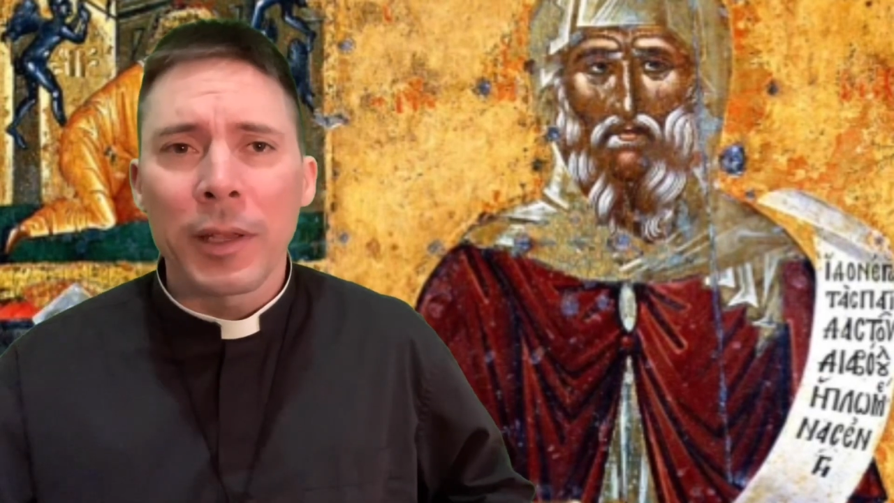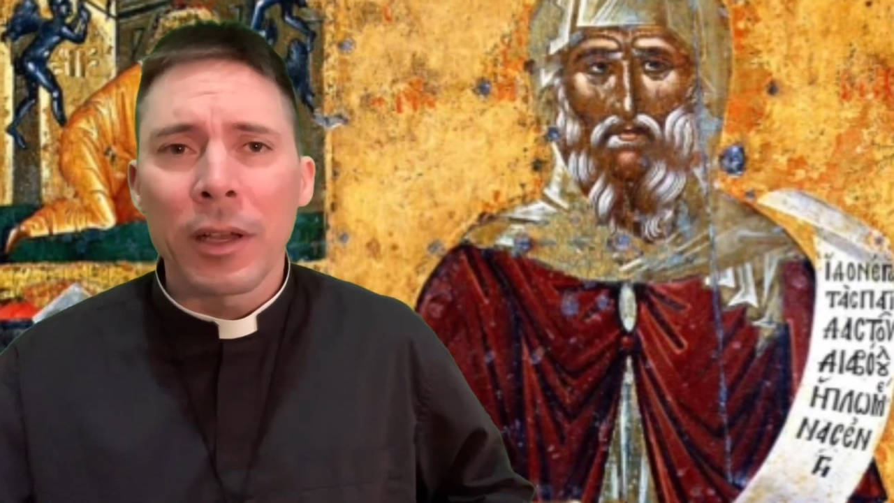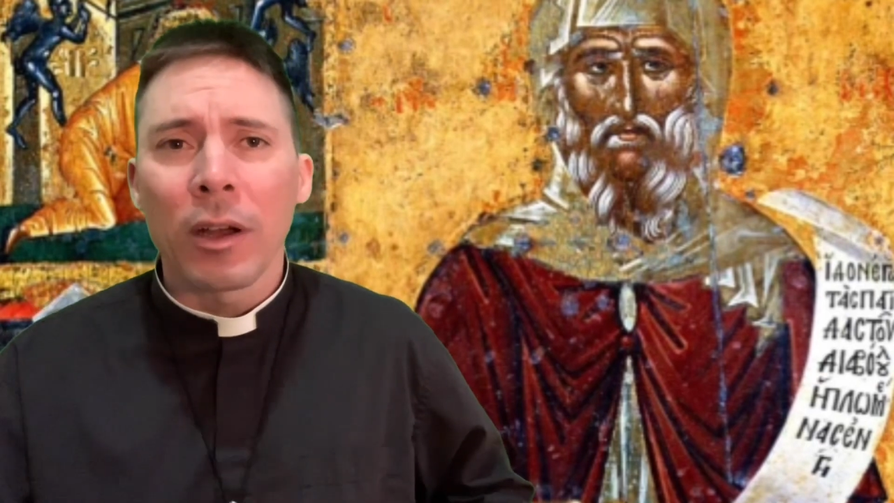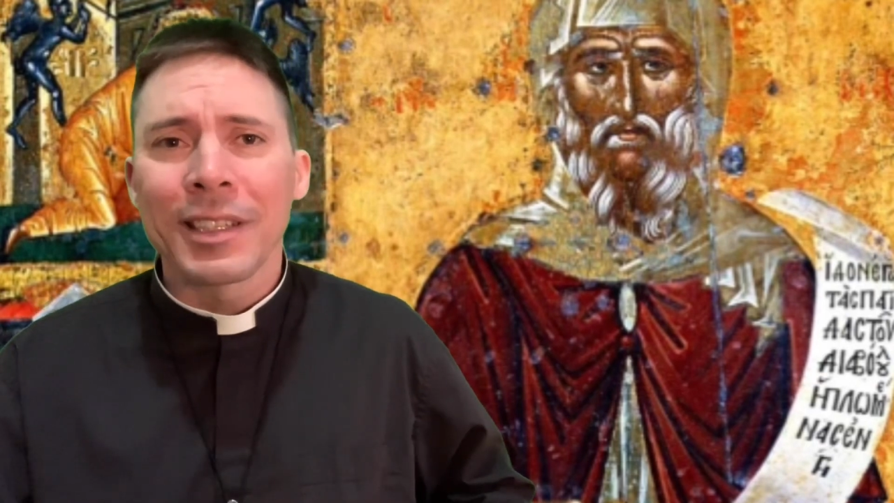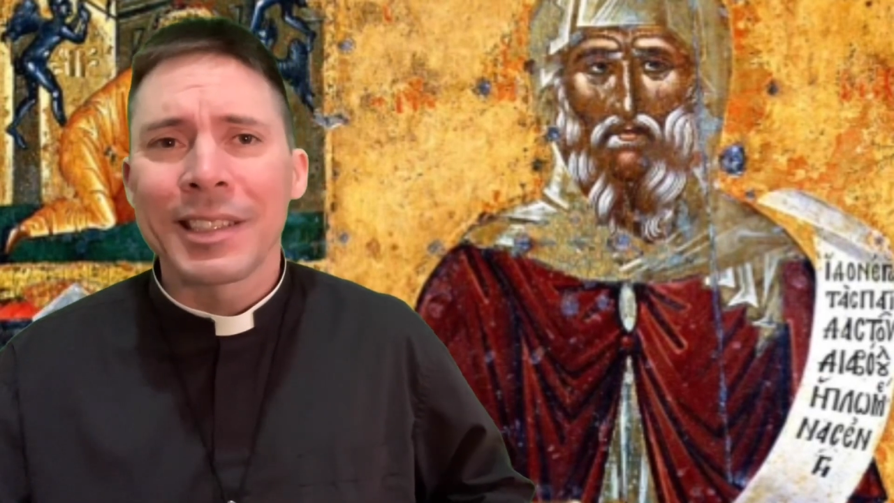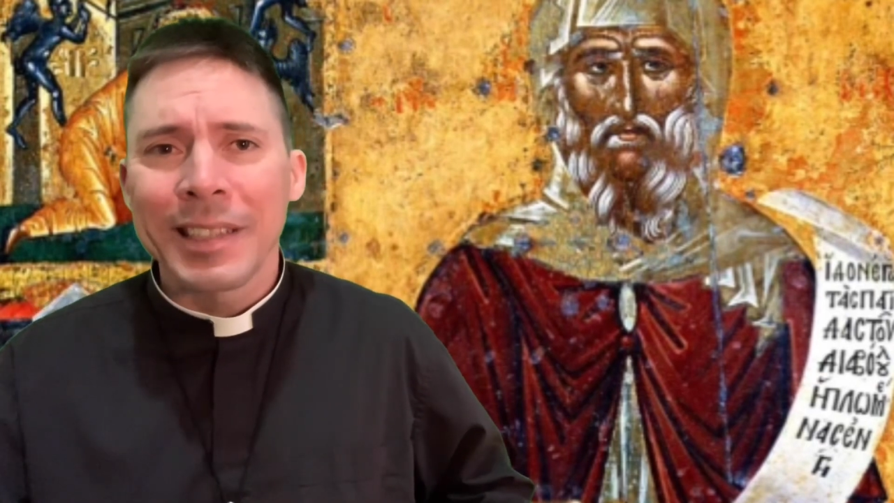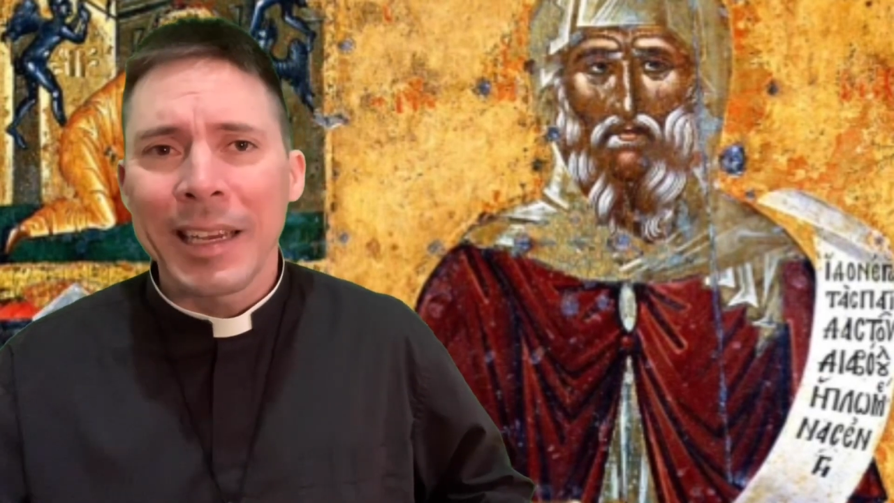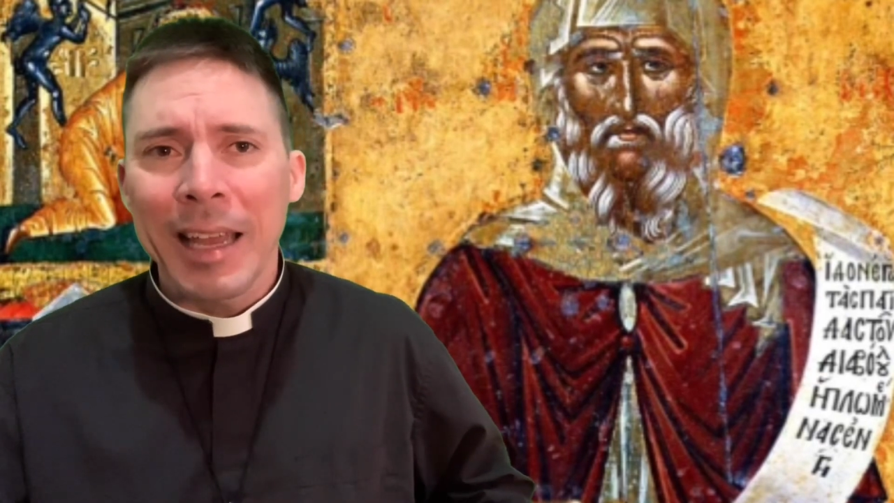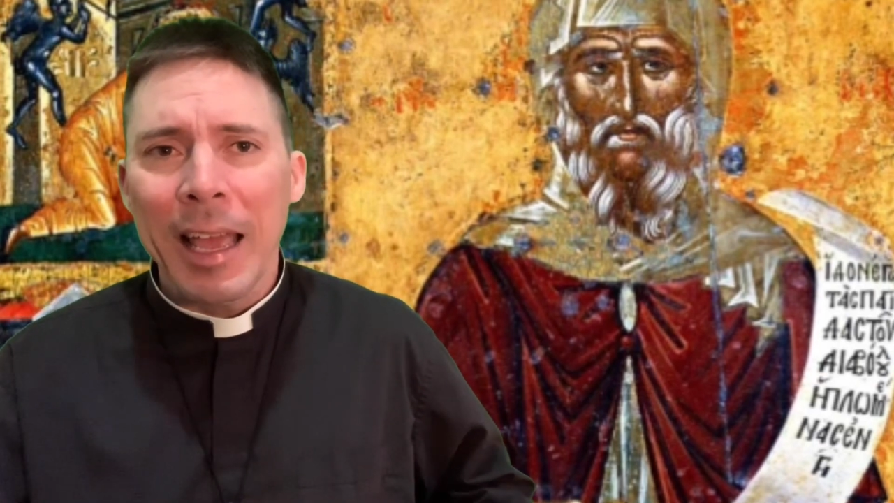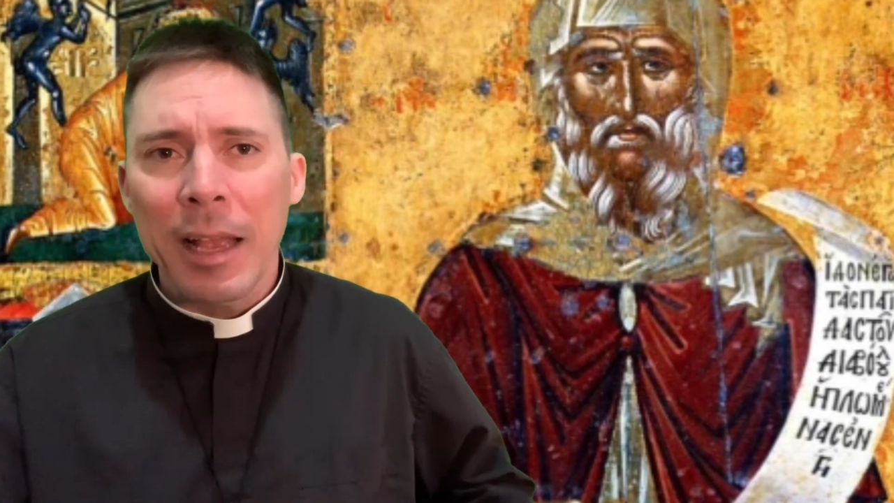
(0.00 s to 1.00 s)
on
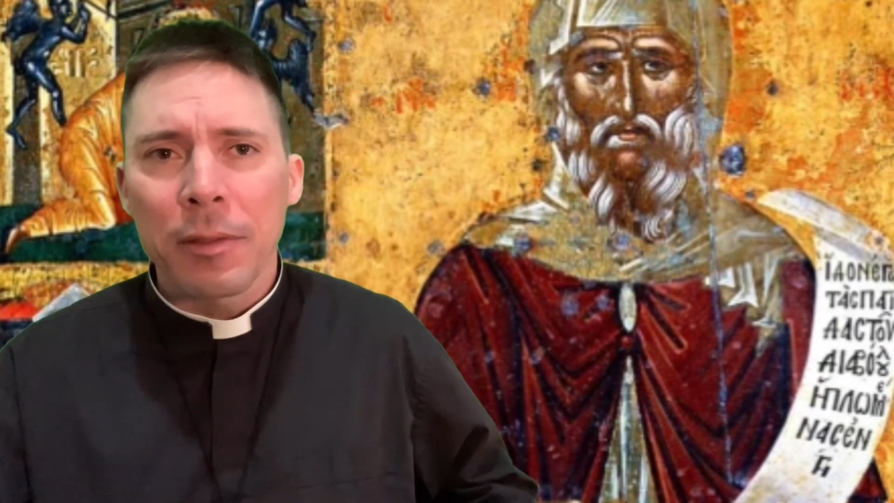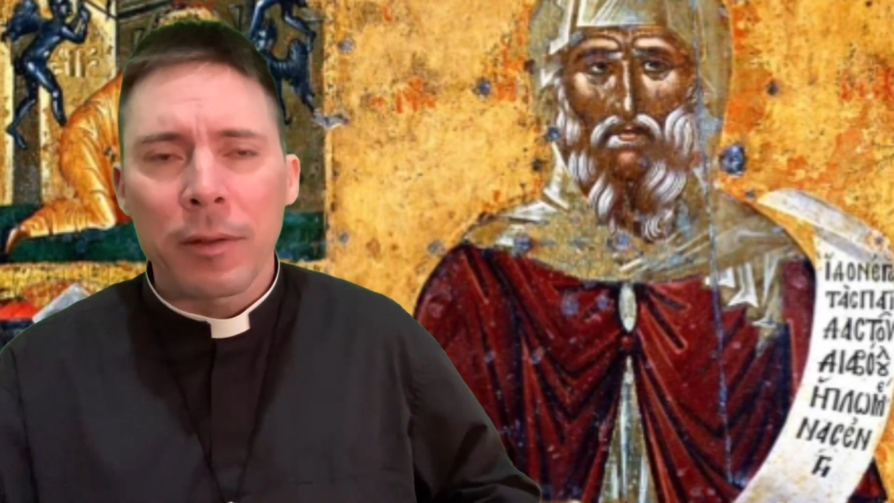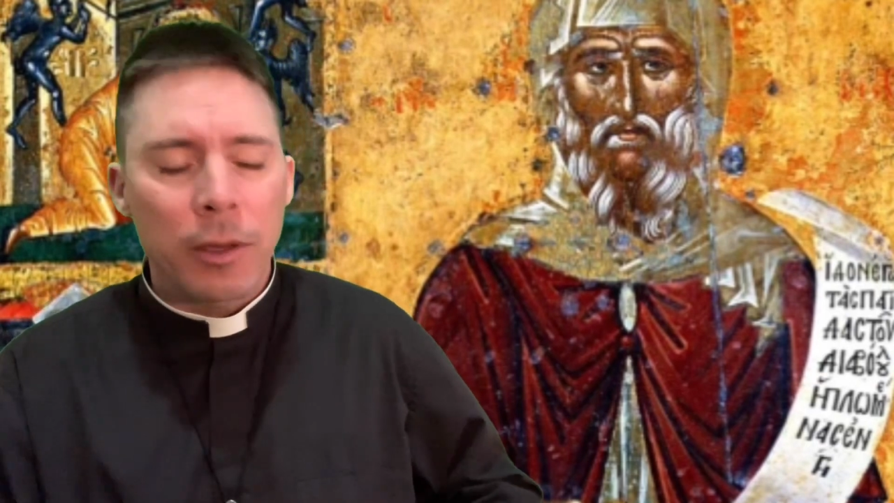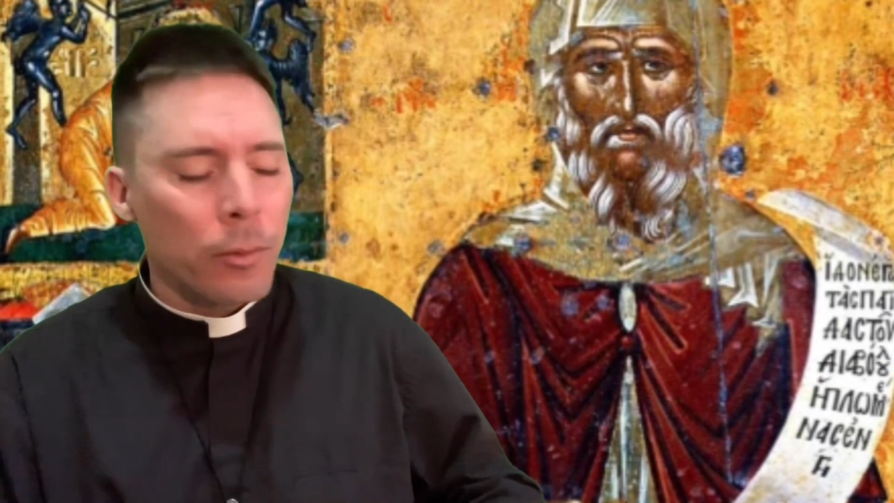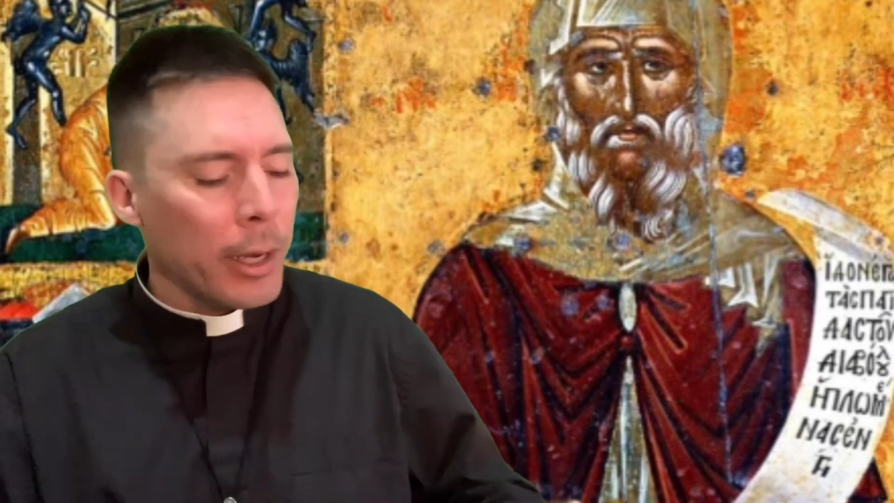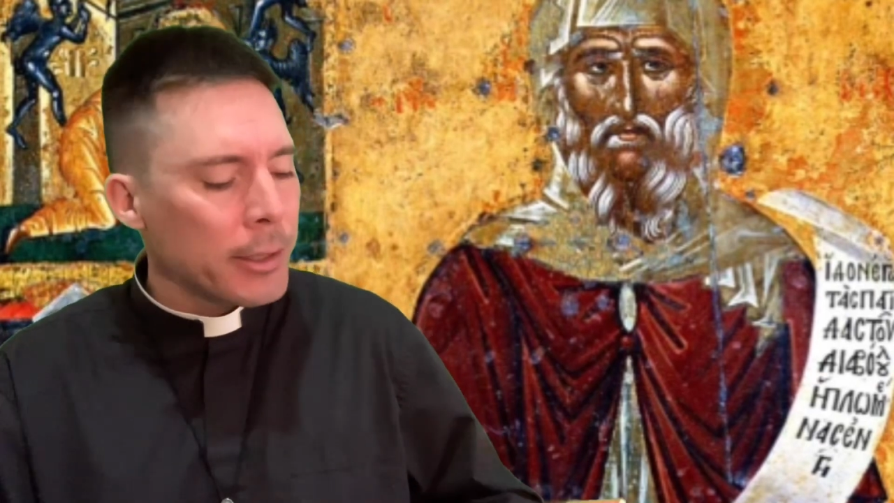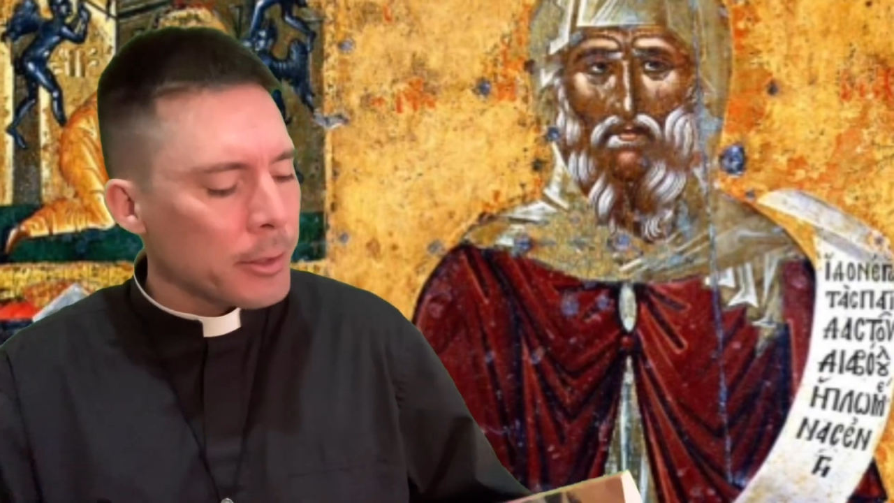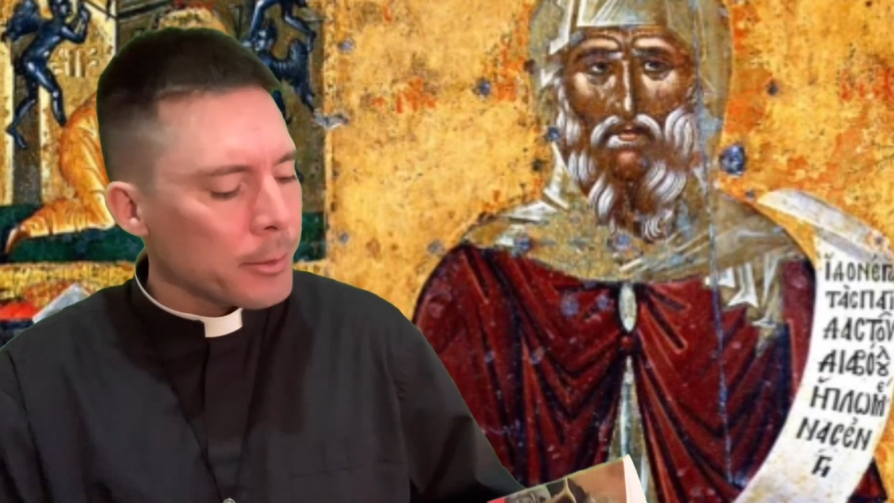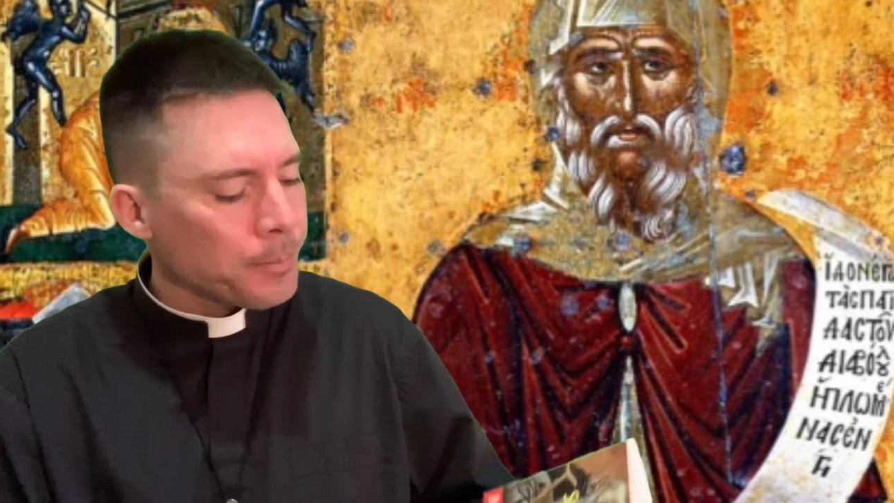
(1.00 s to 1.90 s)
St. Anthony writes,